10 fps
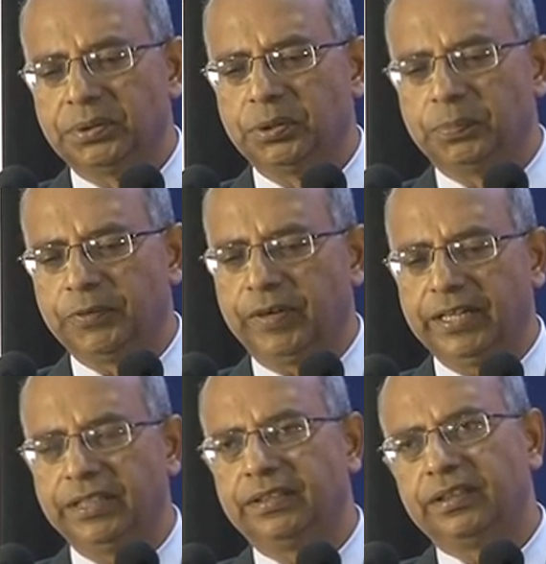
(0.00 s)
to
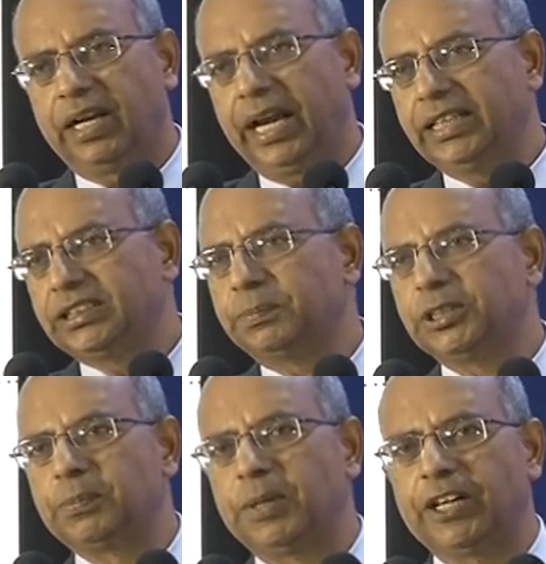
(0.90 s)
provide as
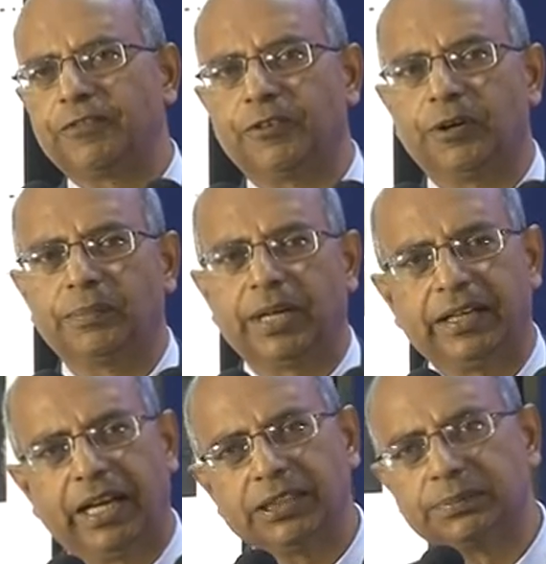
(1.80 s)
much platform
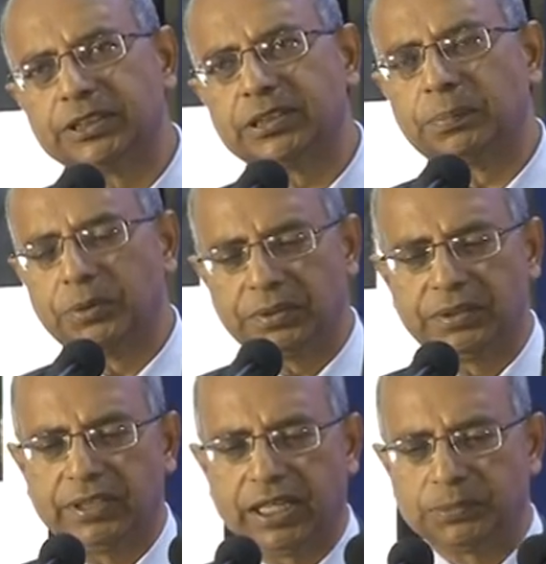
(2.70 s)
and as much support
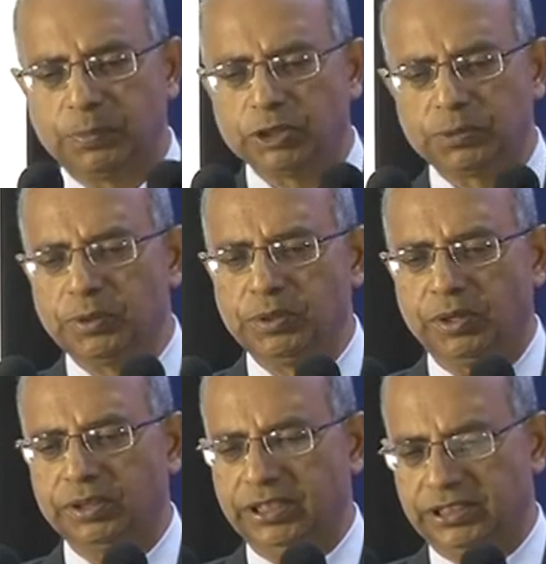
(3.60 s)
as possible
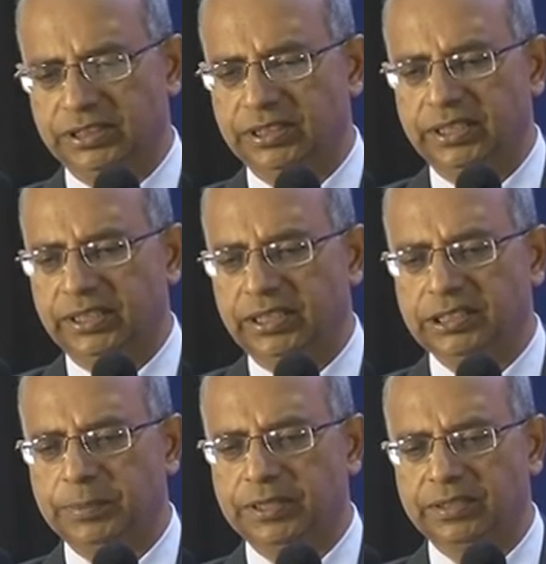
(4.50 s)
on this
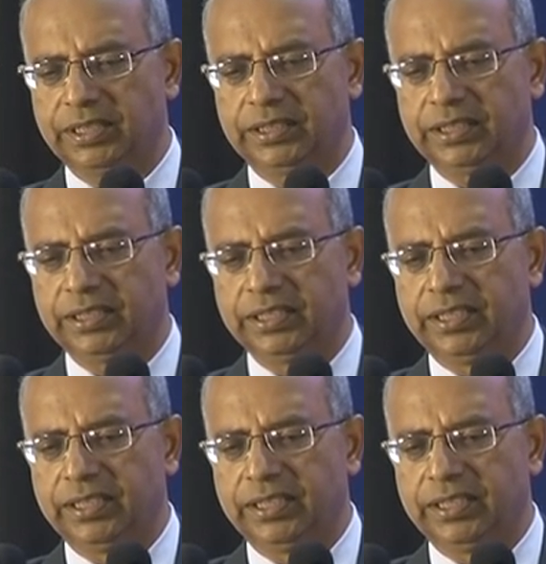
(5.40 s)
particular thing.